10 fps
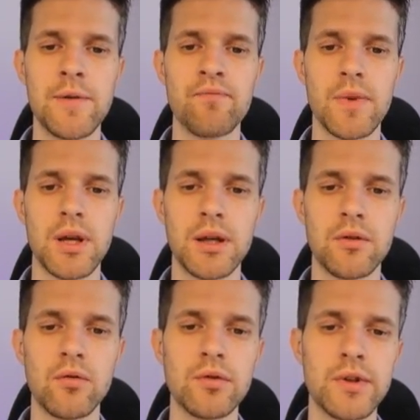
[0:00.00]
I can
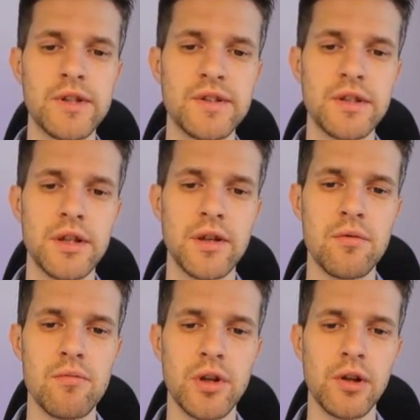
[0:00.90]
already see in the
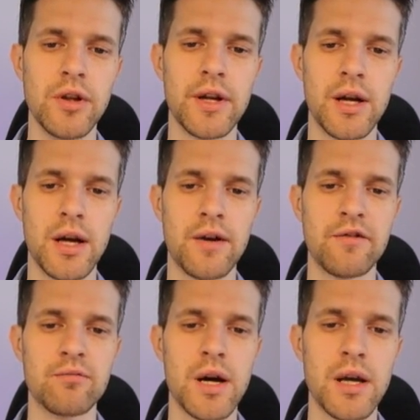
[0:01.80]
middle that I
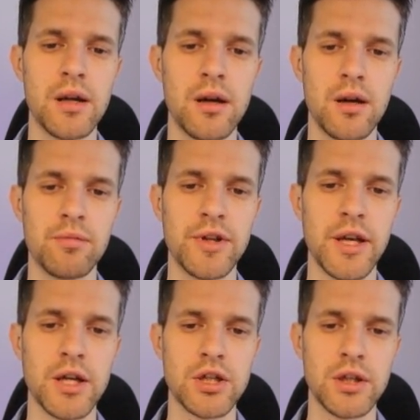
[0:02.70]
have my
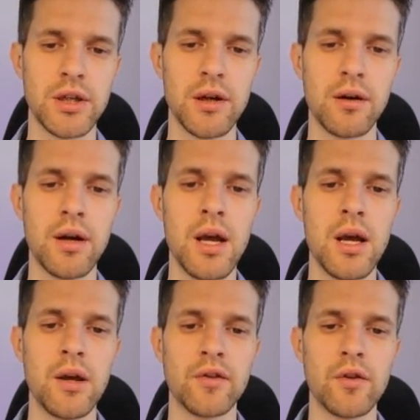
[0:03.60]
application here.
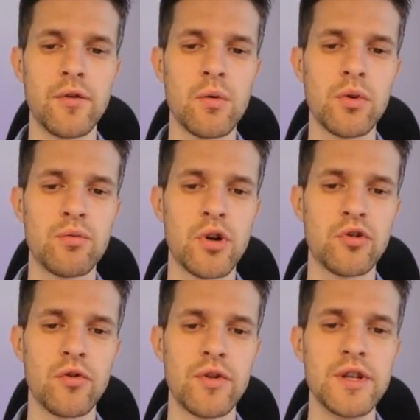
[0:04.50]
So if I would
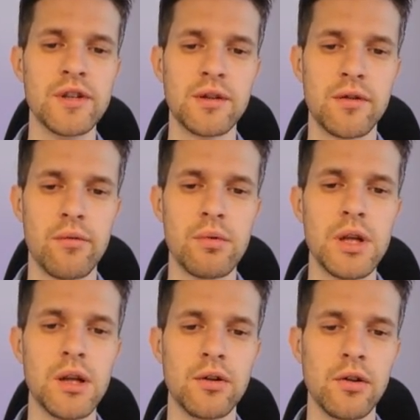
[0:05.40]
press on these three
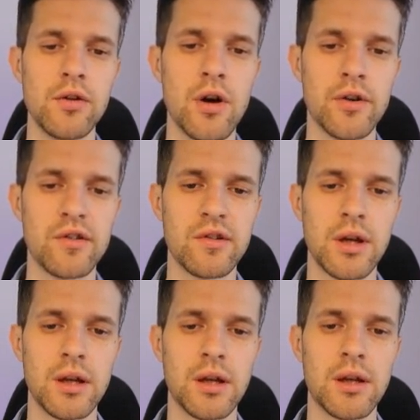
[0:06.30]
little dots,
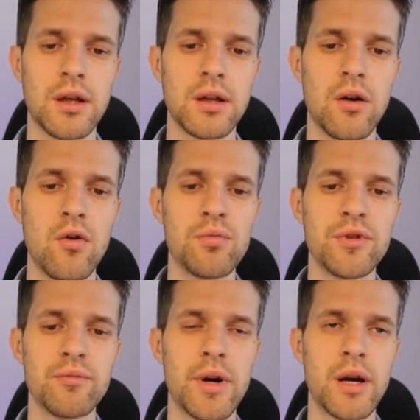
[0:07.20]
I can then
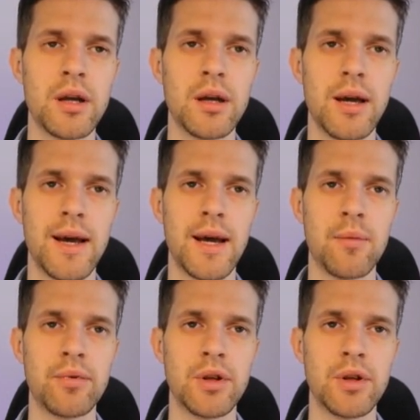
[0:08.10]
open my app in